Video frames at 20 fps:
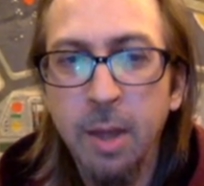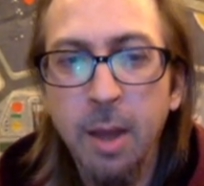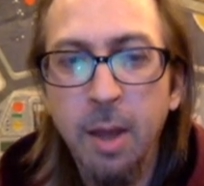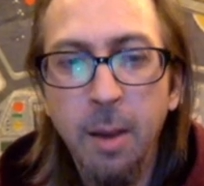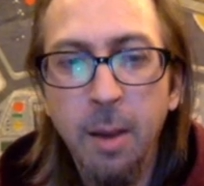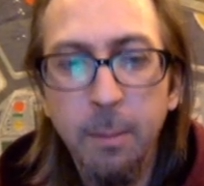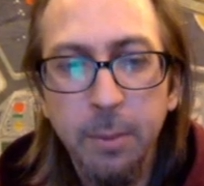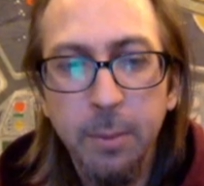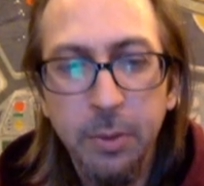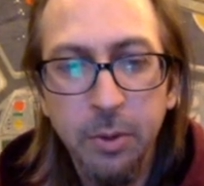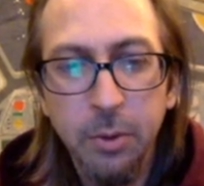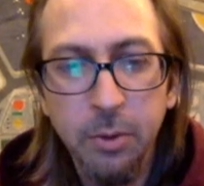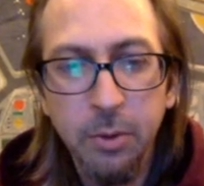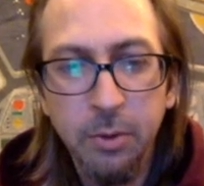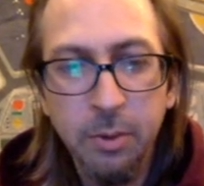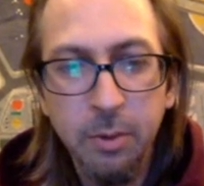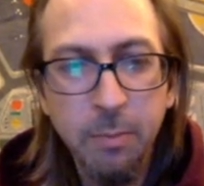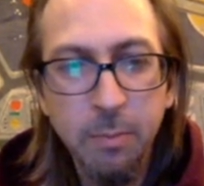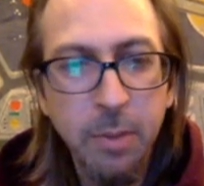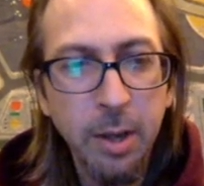But there's
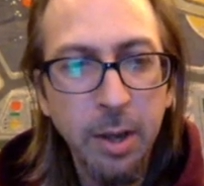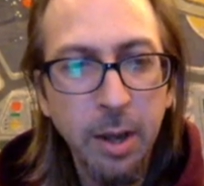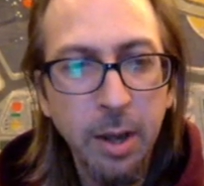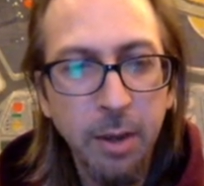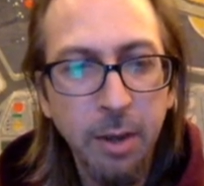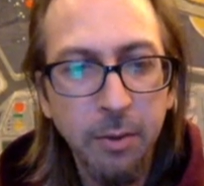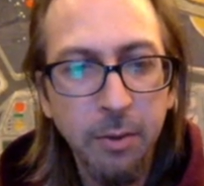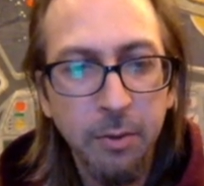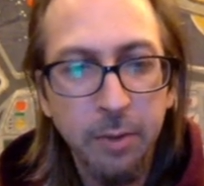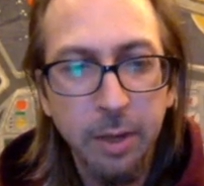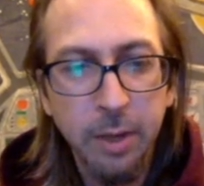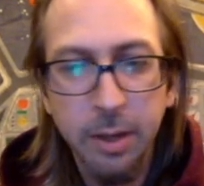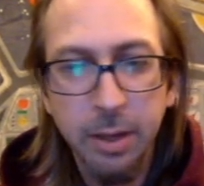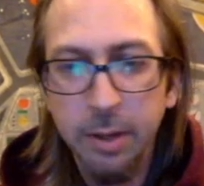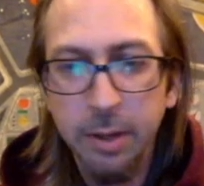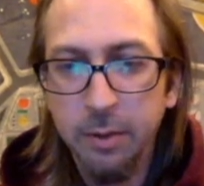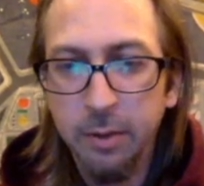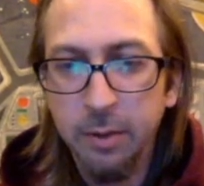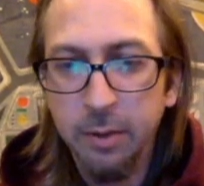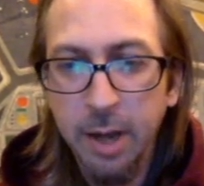something else that
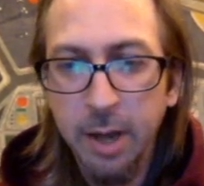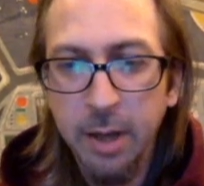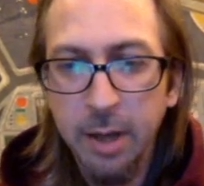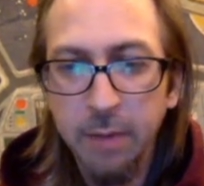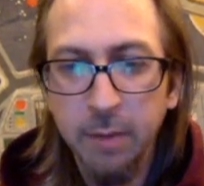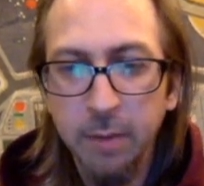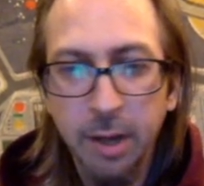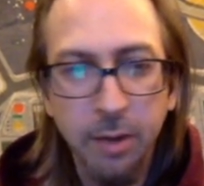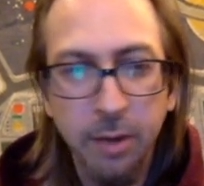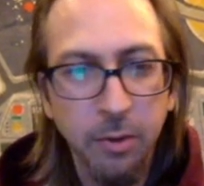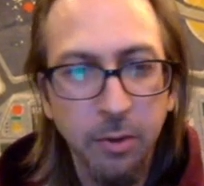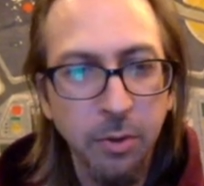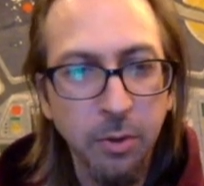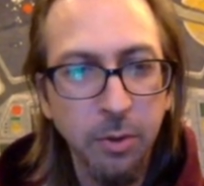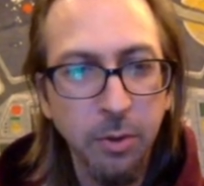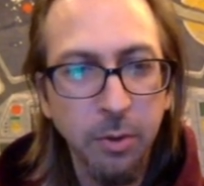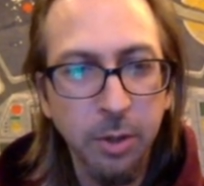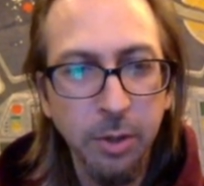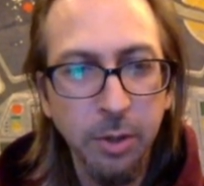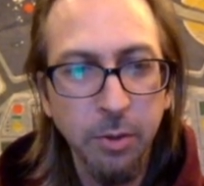it's kind of nice that
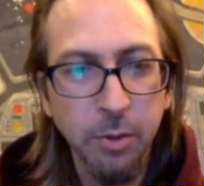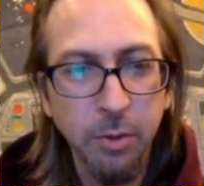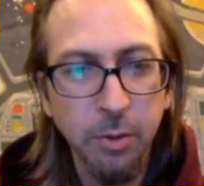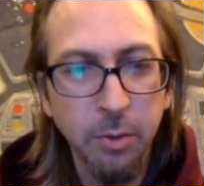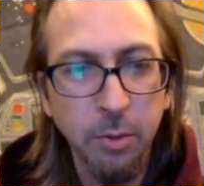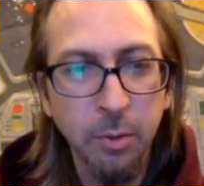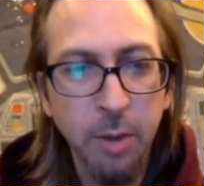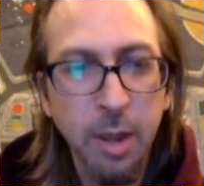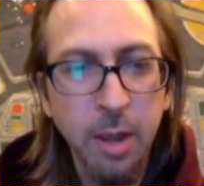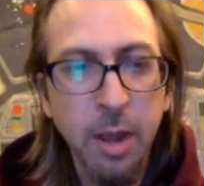you can do.